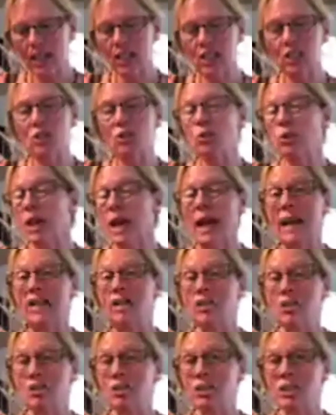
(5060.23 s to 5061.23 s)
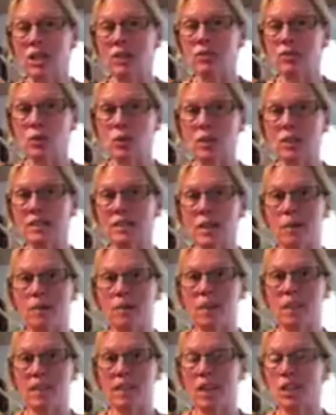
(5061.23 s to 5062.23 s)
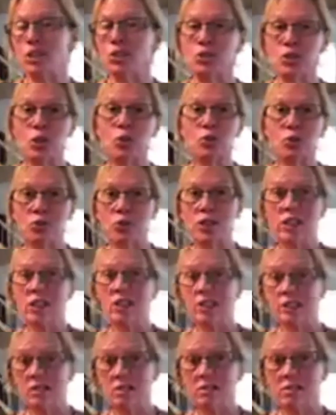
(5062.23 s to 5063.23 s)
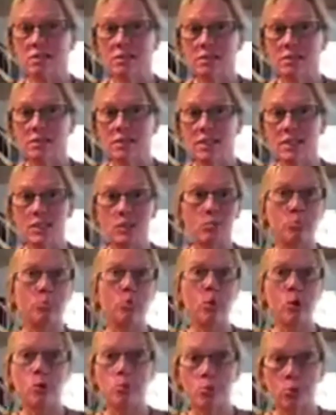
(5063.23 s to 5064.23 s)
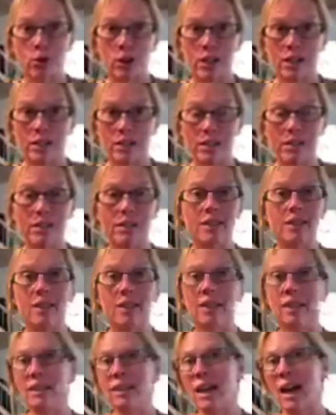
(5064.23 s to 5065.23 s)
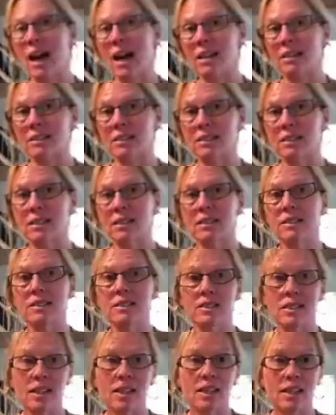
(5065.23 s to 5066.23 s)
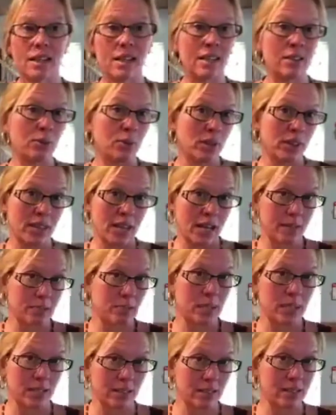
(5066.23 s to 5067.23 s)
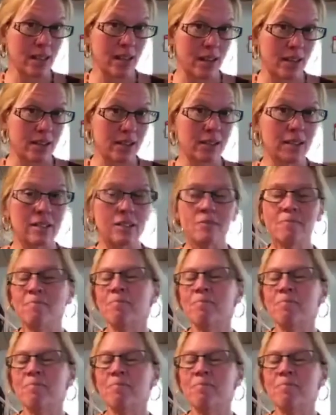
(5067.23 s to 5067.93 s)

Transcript: and you catch yourself doing something that you don't feel is appropriate in that, with that being said,